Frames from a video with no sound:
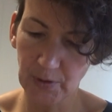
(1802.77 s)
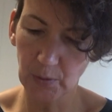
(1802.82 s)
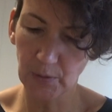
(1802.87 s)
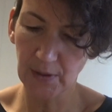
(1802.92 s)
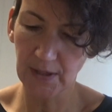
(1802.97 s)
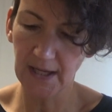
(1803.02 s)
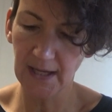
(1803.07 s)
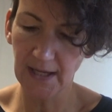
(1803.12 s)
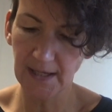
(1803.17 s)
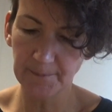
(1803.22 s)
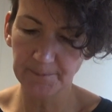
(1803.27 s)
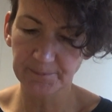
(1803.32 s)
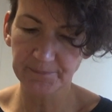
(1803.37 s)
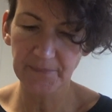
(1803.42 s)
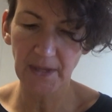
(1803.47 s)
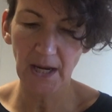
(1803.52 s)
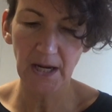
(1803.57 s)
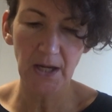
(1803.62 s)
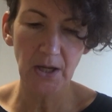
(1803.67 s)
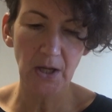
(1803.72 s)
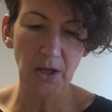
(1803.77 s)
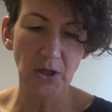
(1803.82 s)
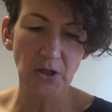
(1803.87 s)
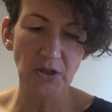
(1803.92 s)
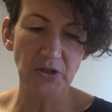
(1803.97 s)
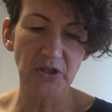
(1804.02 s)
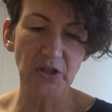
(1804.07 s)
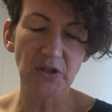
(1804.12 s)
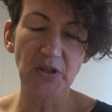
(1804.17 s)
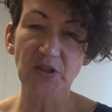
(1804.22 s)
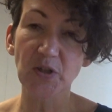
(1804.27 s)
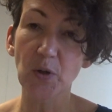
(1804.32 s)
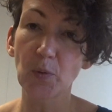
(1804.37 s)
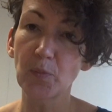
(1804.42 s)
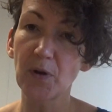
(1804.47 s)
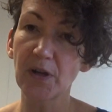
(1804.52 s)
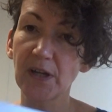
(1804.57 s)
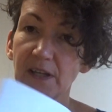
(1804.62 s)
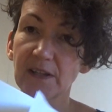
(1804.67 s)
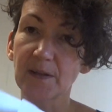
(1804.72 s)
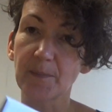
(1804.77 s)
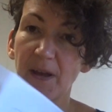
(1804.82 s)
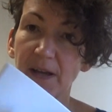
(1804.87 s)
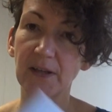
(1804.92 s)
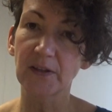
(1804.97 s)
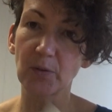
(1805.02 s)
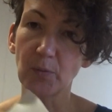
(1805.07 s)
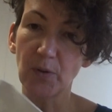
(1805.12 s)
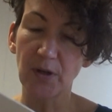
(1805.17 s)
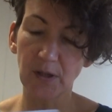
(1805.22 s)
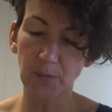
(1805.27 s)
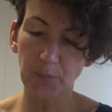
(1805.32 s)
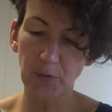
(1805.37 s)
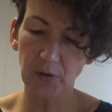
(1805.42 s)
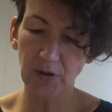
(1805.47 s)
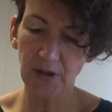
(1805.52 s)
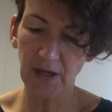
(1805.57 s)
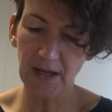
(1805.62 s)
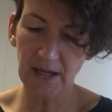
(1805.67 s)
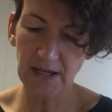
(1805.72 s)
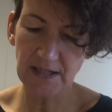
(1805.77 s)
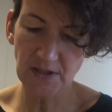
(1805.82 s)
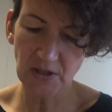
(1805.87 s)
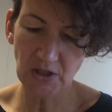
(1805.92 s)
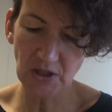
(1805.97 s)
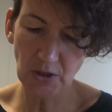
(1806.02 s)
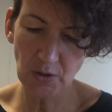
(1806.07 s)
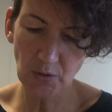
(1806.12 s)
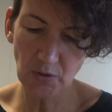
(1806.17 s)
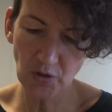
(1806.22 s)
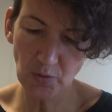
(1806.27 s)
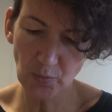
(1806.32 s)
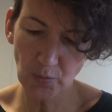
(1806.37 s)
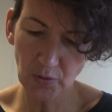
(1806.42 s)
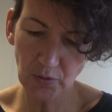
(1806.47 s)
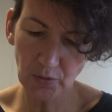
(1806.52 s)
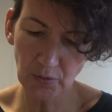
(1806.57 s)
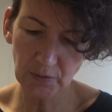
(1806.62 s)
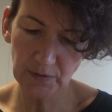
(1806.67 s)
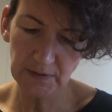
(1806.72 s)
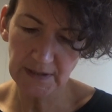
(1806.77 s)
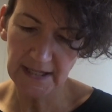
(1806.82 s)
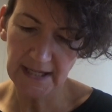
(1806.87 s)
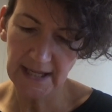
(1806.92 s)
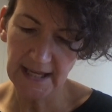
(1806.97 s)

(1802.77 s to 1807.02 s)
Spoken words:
Okay. So there's homework at the back of the workbook as usual,